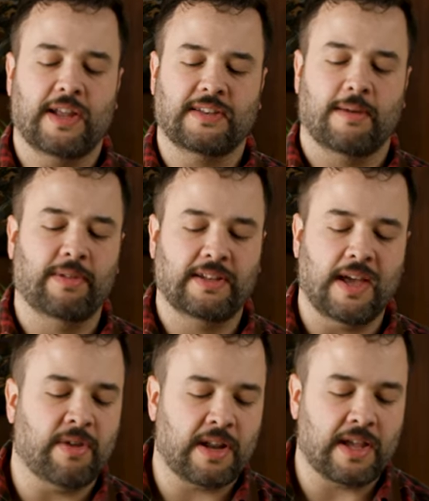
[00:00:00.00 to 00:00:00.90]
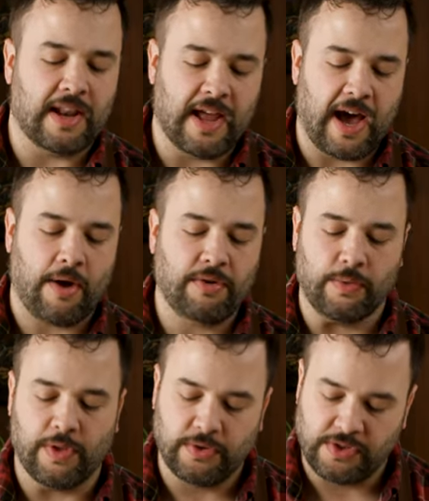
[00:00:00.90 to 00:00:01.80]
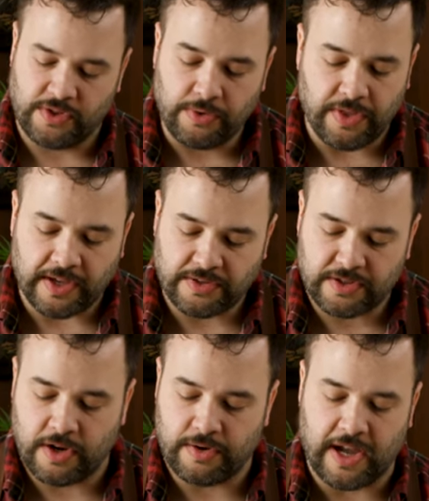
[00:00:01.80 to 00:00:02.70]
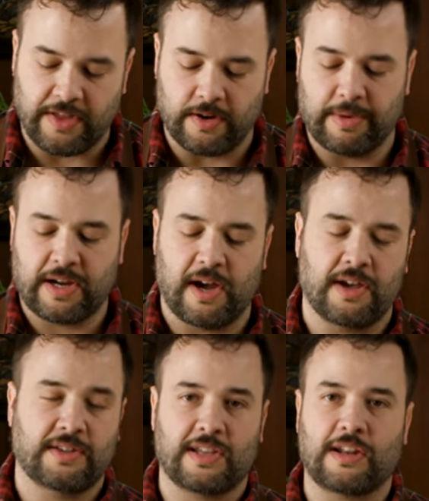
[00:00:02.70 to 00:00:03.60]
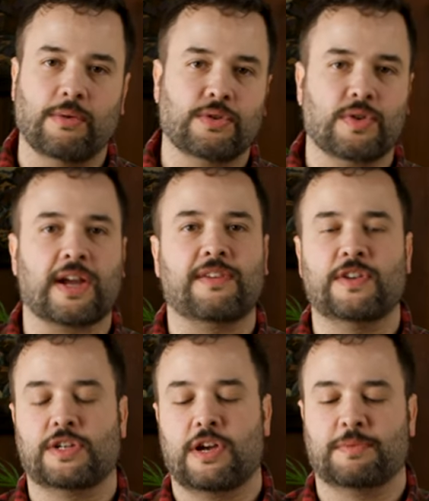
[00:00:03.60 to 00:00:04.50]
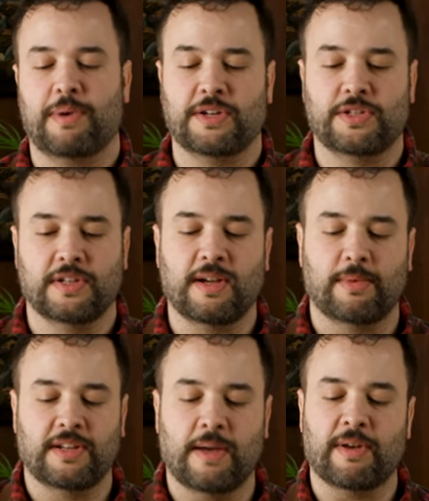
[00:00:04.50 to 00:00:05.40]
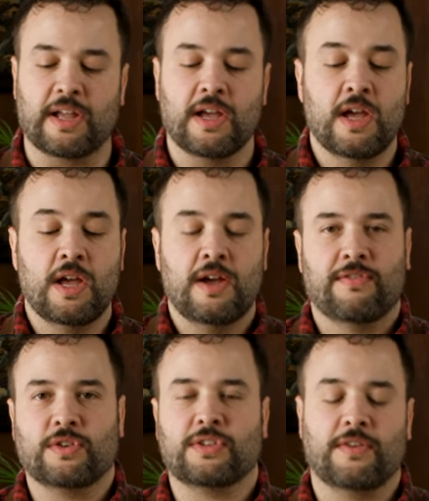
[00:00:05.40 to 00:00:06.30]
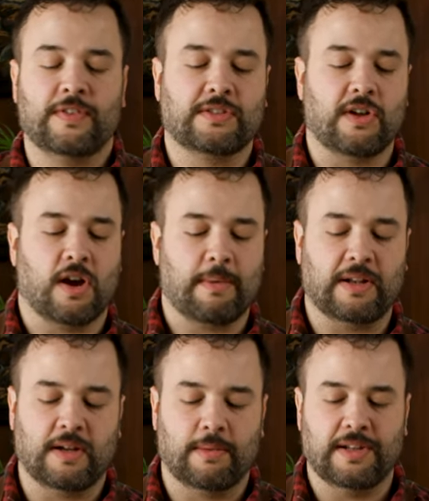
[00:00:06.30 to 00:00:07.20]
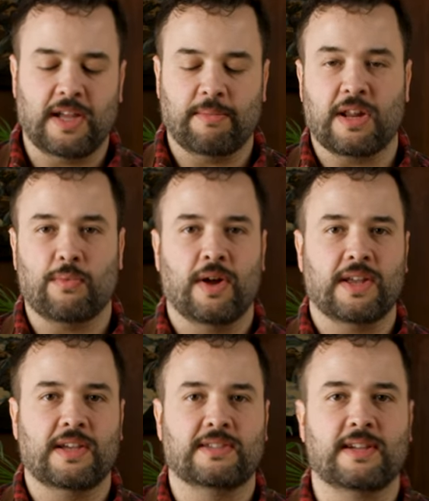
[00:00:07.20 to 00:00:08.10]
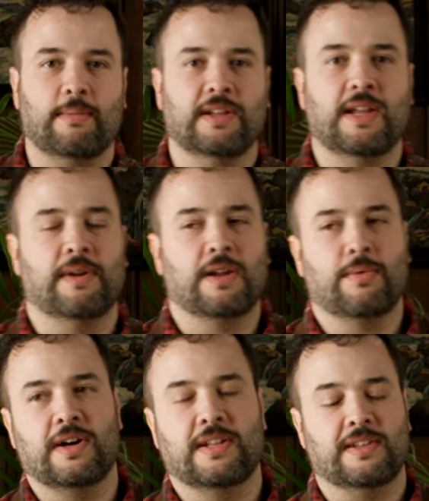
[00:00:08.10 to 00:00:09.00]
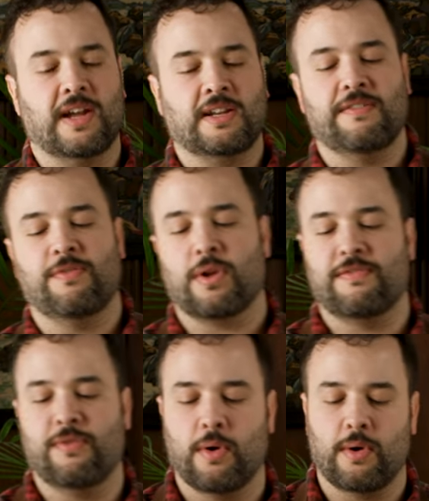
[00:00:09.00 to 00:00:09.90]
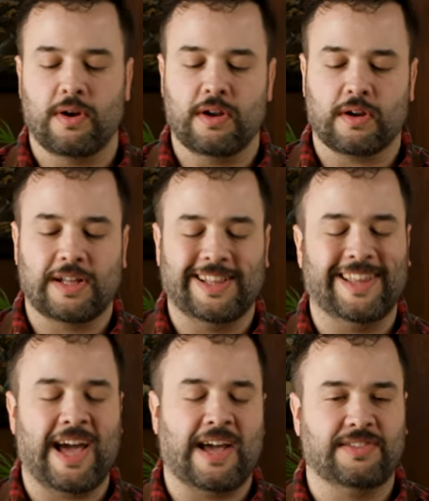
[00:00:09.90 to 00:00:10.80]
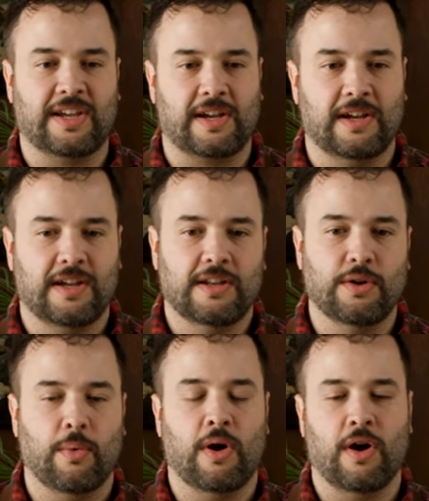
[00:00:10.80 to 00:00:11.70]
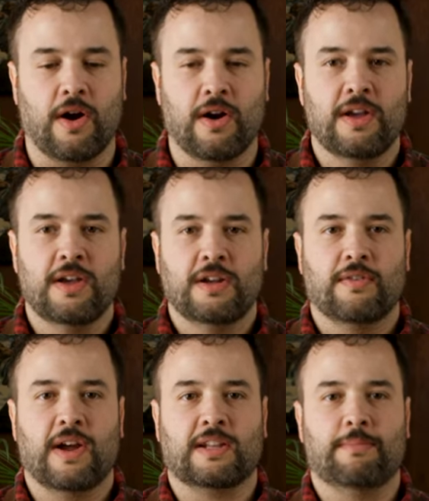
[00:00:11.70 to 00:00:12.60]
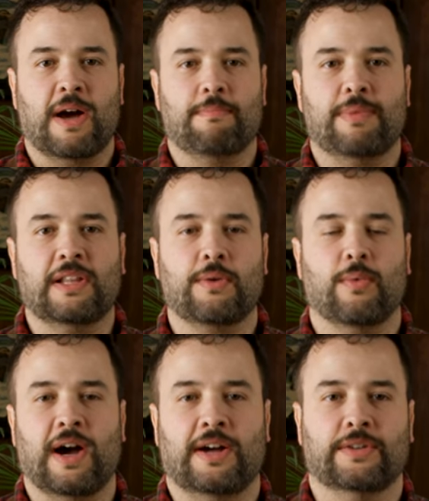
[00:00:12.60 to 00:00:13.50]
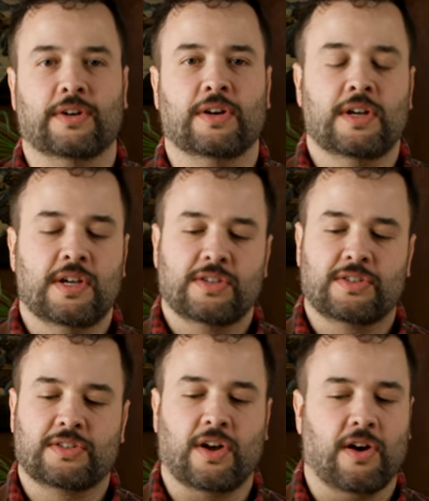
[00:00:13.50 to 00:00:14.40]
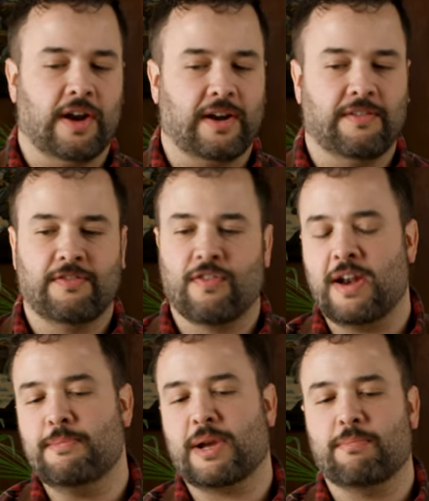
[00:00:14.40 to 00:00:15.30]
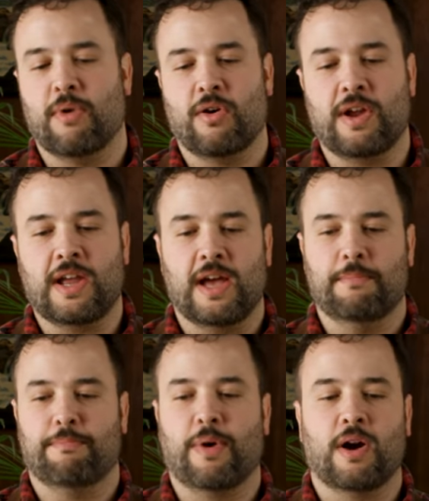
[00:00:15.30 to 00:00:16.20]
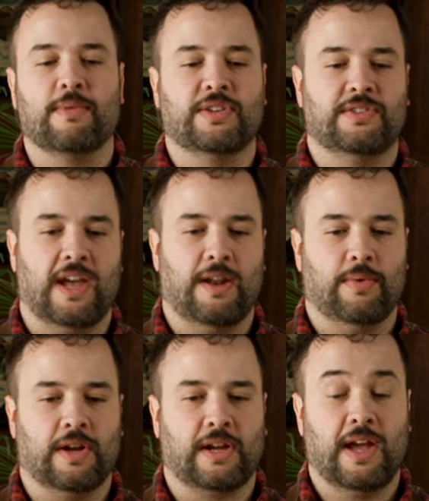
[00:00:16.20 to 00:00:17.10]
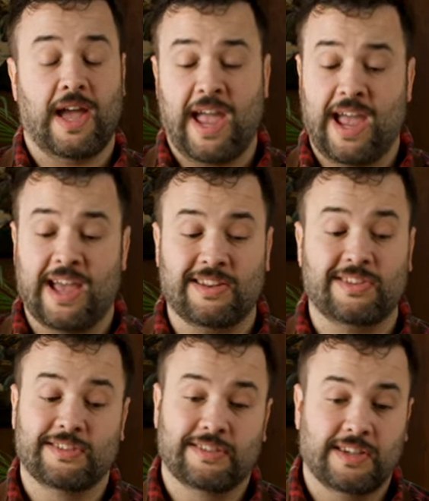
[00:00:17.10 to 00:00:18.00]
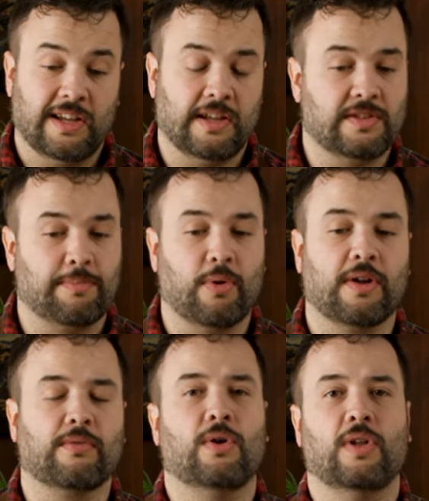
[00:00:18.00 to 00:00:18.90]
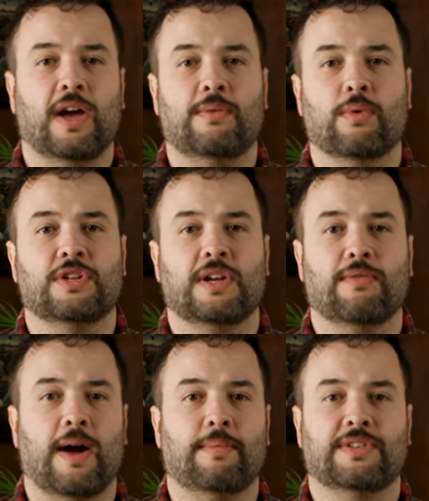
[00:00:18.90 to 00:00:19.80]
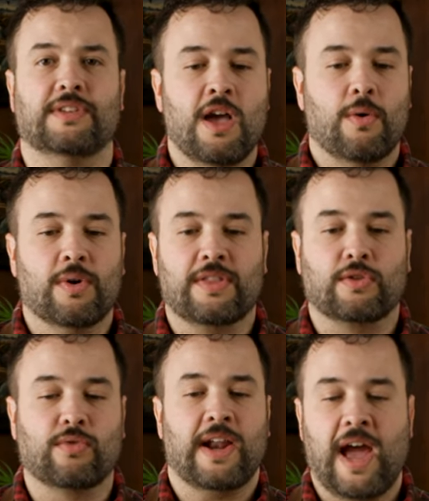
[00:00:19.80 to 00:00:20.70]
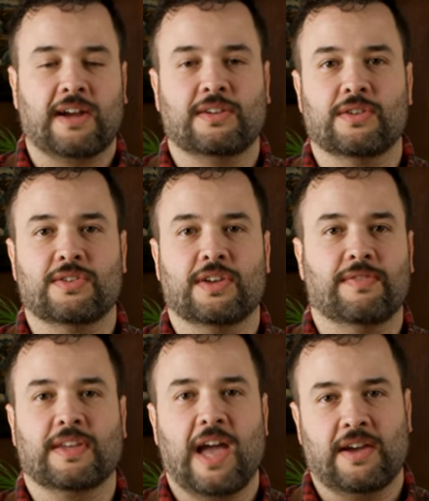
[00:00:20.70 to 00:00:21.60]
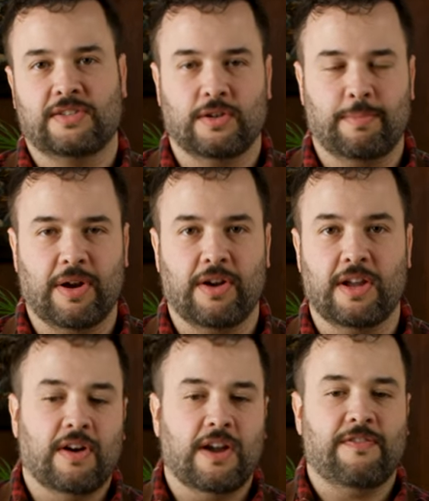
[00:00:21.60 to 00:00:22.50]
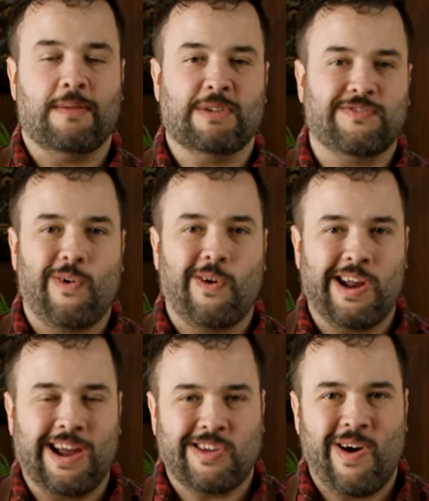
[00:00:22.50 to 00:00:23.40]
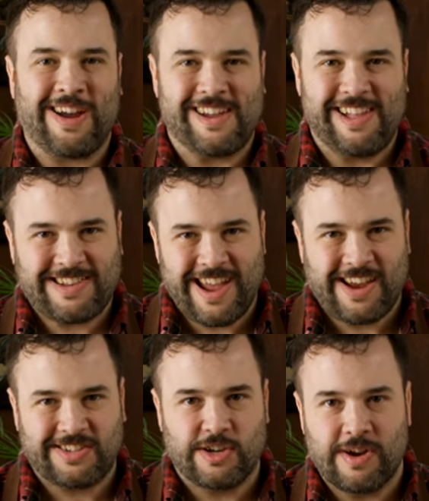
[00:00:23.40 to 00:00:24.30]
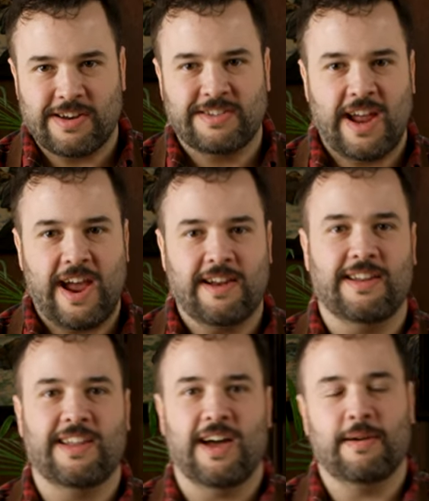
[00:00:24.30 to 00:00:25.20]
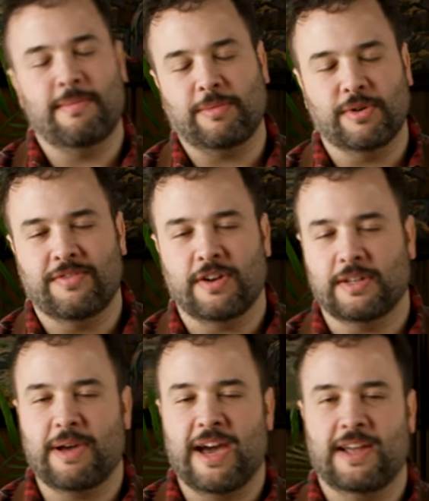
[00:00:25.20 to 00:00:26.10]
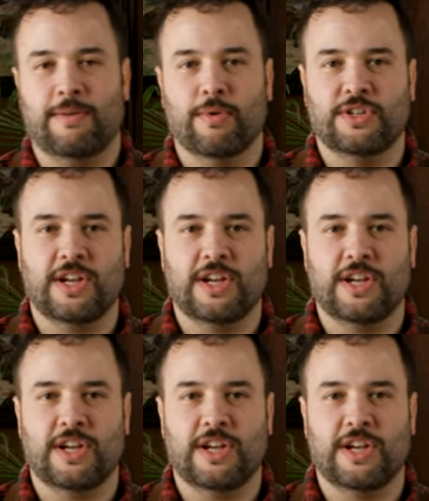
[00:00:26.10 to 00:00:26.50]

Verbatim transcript: and Double Indemnity, and how do those two things go together, because they don't drink Fish House Punch and Double Indemnity. First off, let's talk about Double Indemnity. What is Double Indemnity? Well, it's a nineteen forty-four classic noir directed by Billy Wilder, starring Fred McMurray and Barbara Stanwyck, and in a supporting role, Edward G. Robinson, one of the great actors of the gangster period. Very famous for uh, talking like this, you understand, and uh, I'm doing a really bad Edward